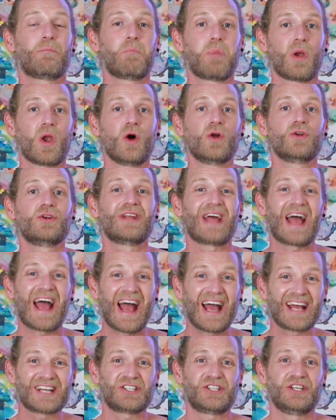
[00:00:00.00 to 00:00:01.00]
blonde
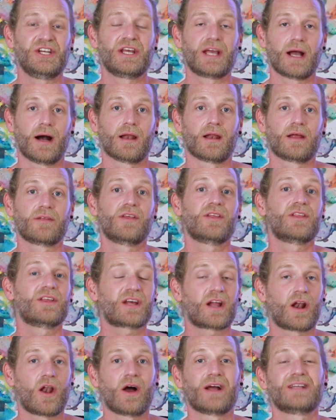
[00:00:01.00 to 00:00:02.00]
ashy colour that the
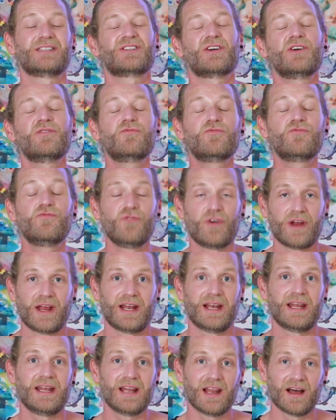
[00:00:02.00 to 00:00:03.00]
clients are
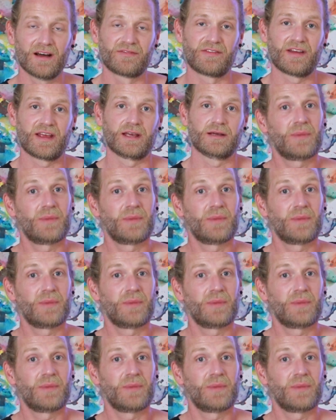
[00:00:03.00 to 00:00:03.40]
really loving.